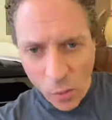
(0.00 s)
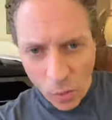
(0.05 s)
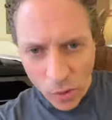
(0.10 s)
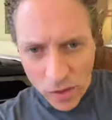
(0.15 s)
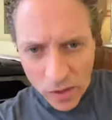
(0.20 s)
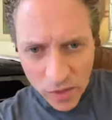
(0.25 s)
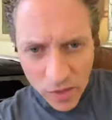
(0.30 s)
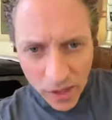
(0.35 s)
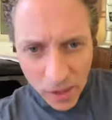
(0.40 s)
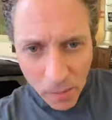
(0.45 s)

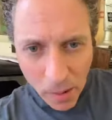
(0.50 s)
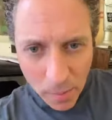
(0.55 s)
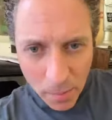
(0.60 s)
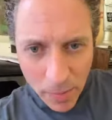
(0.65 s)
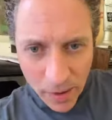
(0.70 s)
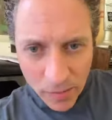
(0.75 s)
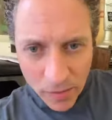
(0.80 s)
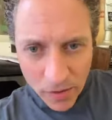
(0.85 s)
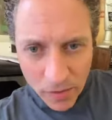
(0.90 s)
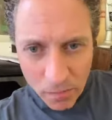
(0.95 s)
What do you think
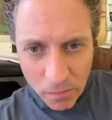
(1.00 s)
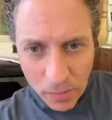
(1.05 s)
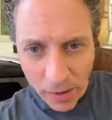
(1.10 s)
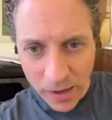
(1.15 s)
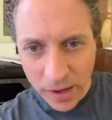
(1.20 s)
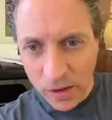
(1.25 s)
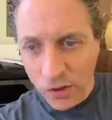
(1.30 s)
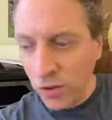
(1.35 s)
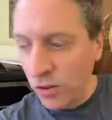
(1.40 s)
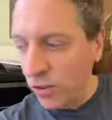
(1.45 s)
about Beavis and
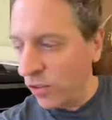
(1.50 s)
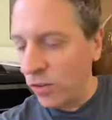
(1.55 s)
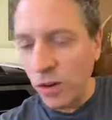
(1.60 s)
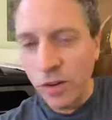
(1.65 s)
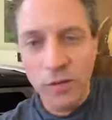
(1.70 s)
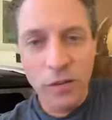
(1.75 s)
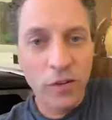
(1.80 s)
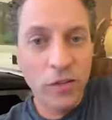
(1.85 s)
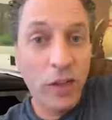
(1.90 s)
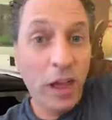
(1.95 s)
Butthead Do the
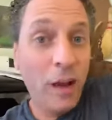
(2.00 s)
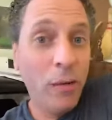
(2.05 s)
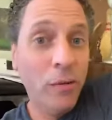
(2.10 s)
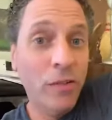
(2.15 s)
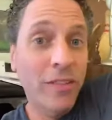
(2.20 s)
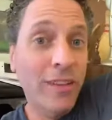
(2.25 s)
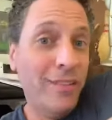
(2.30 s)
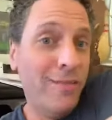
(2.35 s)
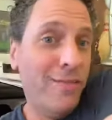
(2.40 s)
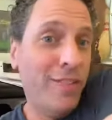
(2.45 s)
Universe? I
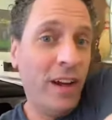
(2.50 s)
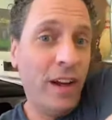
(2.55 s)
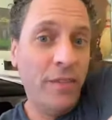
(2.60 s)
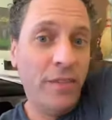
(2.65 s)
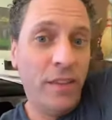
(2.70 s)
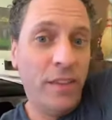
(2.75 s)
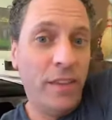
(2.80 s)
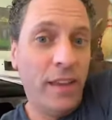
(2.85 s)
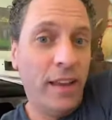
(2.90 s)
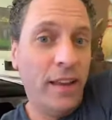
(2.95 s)
was not
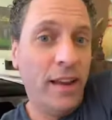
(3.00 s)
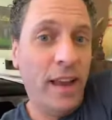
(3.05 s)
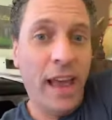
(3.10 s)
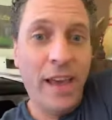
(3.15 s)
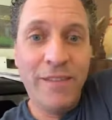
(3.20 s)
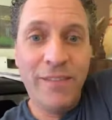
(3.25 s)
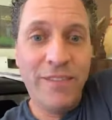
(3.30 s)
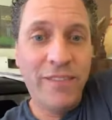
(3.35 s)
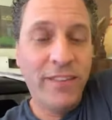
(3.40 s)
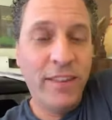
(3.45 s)
involved in that. I
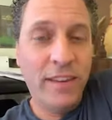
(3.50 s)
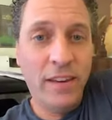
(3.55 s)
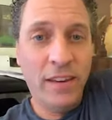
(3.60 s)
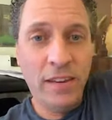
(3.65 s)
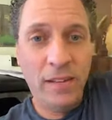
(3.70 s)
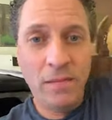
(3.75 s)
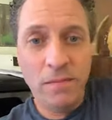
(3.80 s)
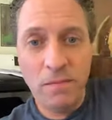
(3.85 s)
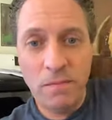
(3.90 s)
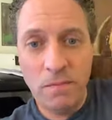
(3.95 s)
haven't seen
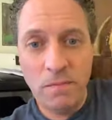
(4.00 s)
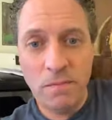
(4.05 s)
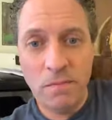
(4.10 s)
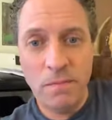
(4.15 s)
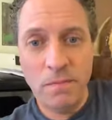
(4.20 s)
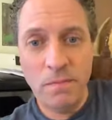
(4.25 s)
it.